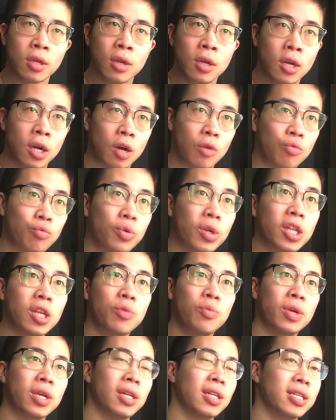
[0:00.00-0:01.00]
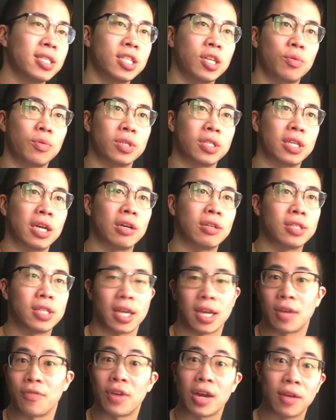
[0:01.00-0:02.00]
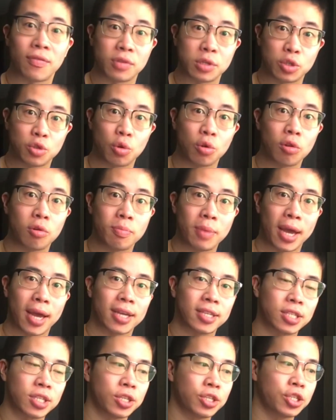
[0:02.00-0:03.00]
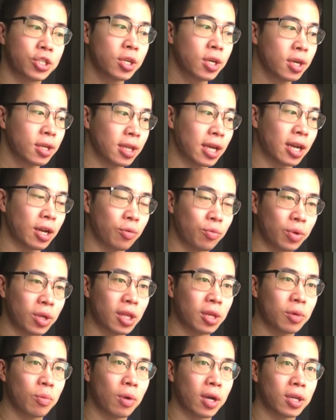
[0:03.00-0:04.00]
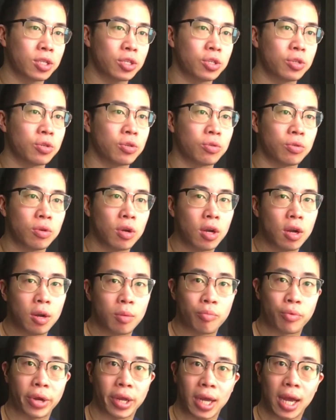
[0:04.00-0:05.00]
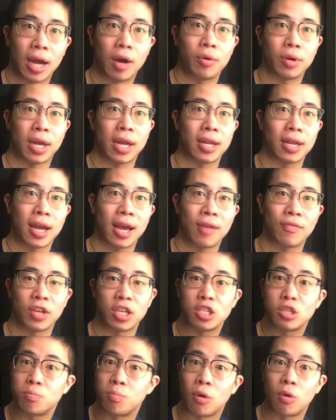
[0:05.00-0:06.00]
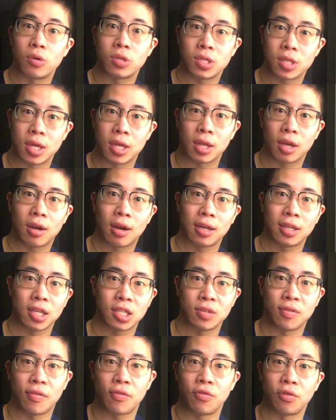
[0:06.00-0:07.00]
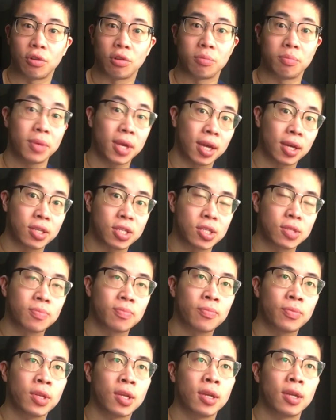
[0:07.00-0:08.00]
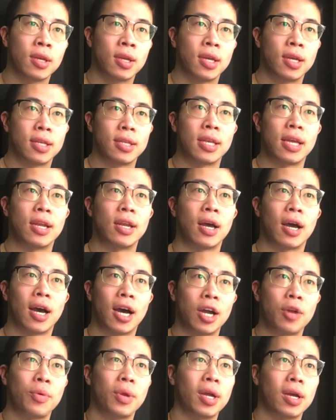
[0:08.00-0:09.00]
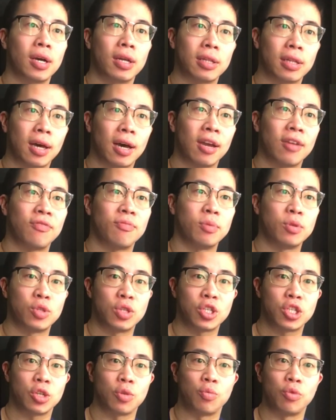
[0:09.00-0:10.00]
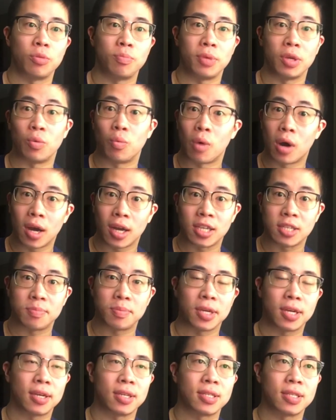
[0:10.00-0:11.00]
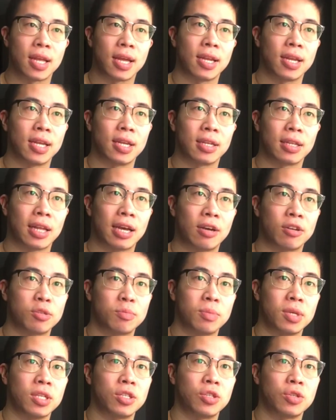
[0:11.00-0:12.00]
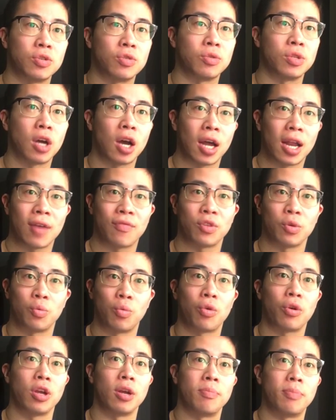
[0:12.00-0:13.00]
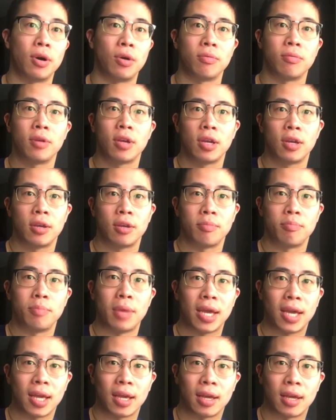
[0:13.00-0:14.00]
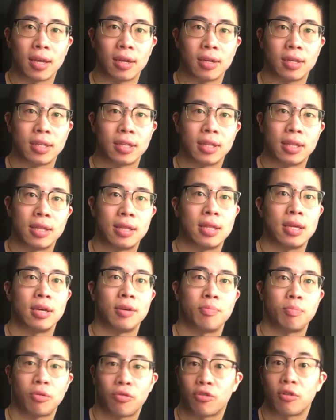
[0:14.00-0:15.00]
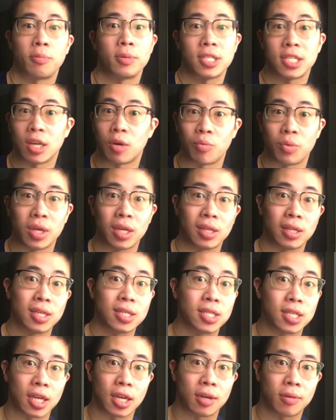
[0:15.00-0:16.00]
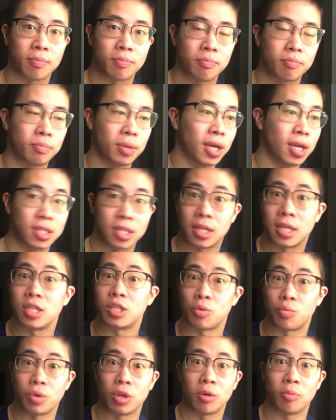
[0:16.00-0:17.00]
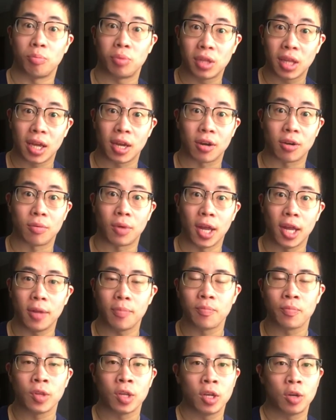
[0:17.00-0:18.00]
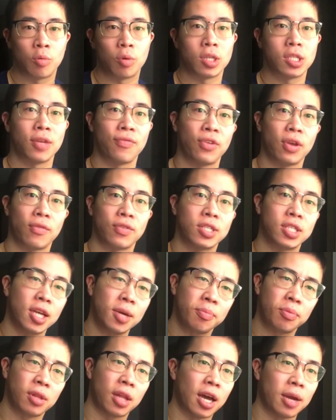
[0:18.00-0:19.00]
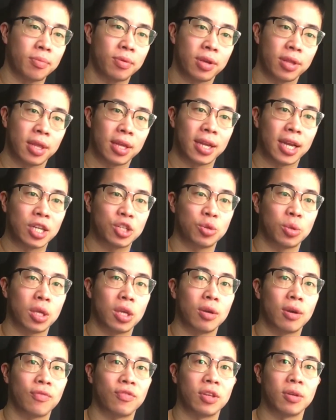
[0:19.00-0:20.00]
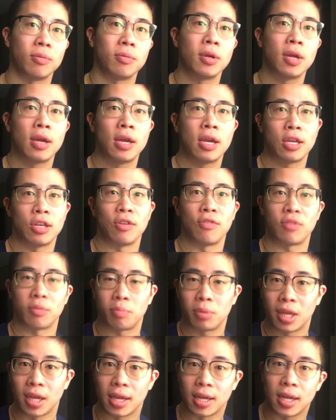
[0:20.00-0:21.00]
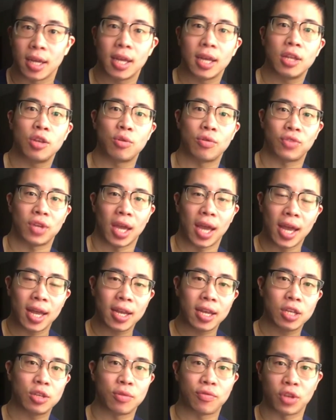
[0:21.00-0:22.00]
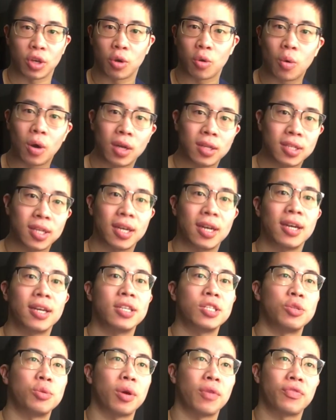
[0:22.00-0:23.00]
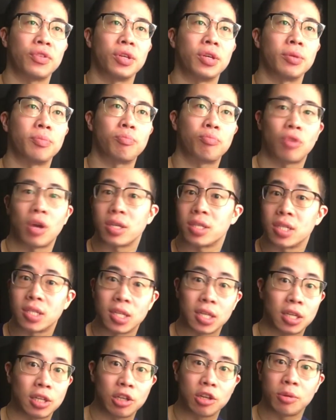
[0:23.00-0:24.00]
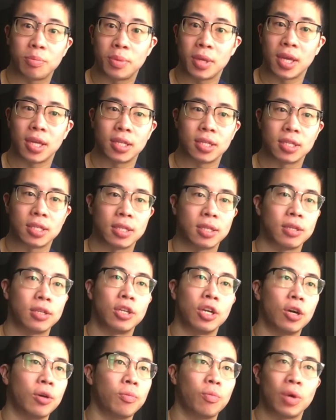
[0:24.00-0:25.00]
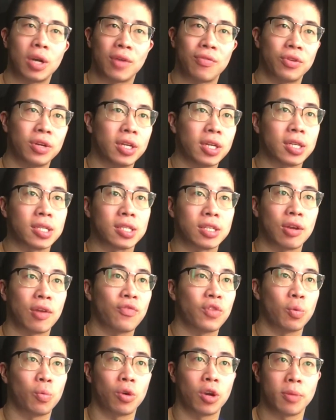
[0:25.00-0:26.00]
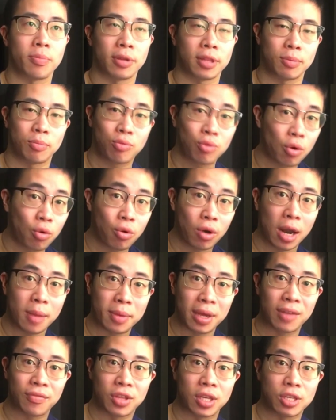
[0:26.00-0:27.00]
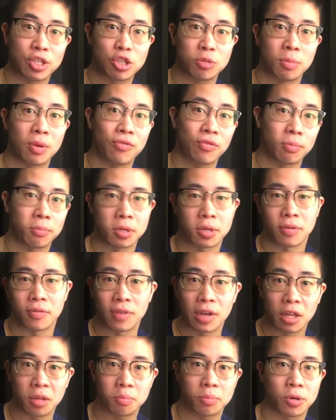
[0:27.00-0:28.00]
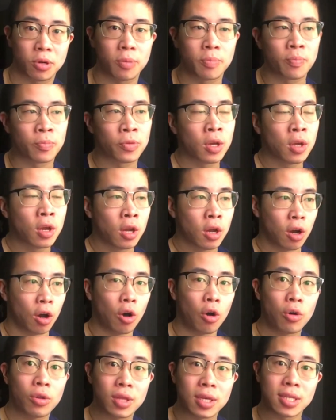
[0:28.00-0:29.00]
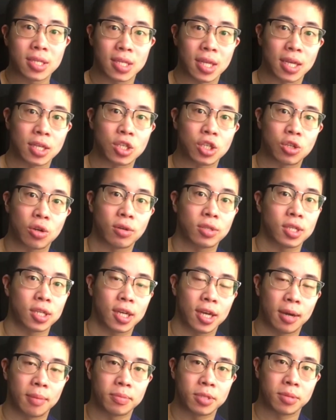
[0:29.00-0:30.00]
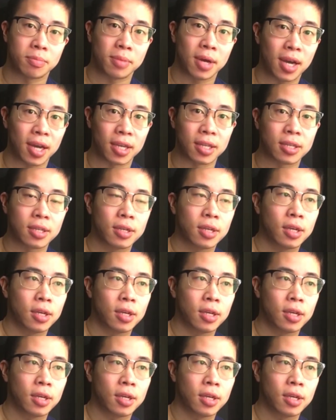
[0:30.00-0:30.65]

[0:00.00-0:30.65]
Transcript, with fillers: a really realistic results, like if I have a solo passage that I really want to bring out and have exposed in the context of a fuller mix, then hiring a live musician would be wise because then it allows me to not have to worry about making the performance sound realistic because it is a real player, right? Whereas if you have a sample library, then naturally you have to play it in, you have to edit, you have to quantize, you have to process it a little bit, you know, whatever it is. You have to worry about the programming of the instrument from the developer. All these things start to come to mind.